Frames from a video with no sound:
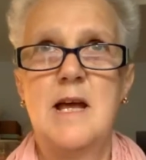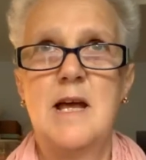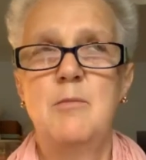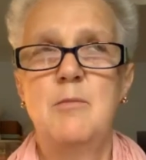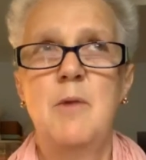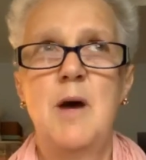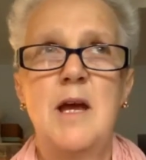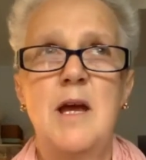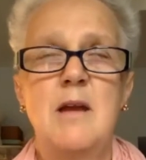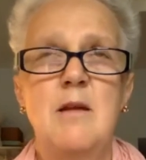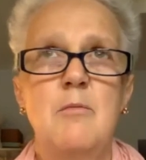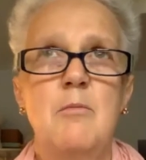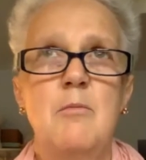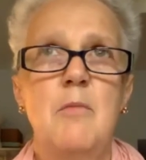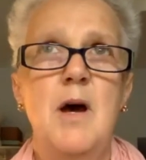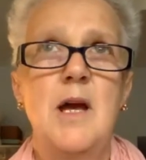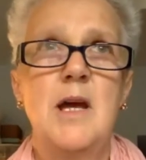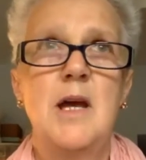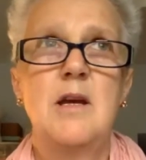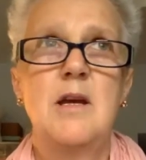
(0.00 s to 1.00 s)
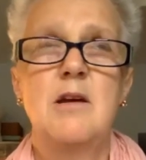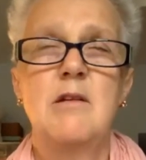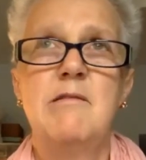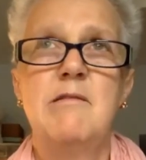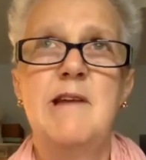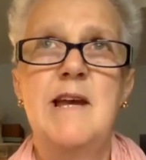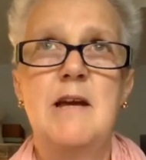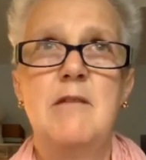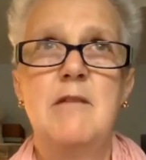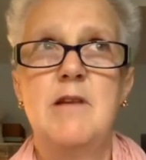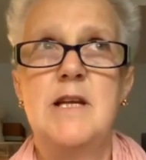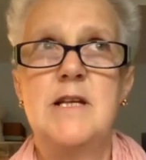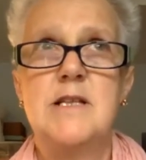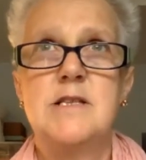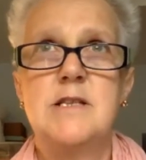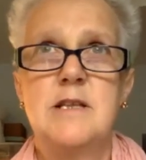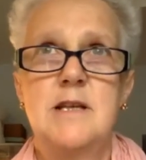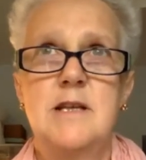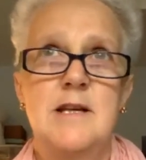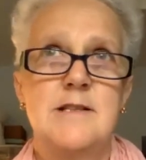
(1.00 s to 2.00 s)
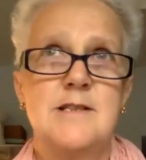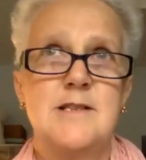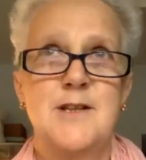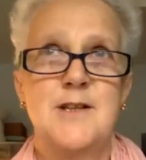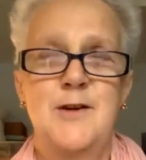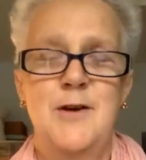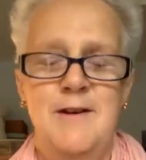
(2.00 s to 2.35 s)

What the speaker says: My career is